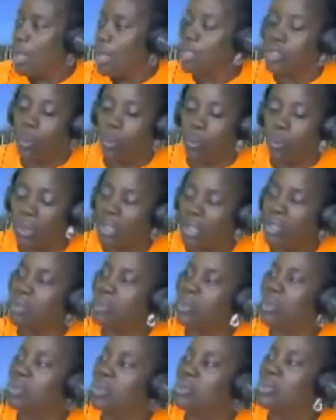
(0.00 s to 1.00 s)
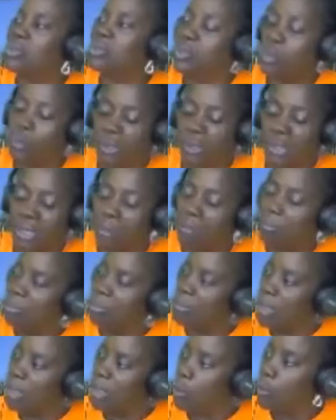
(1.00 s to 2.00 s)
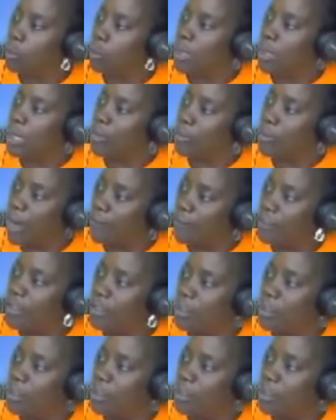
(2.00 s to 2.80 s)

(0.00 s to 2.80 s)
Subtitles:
So what are you going to do with the gravel, the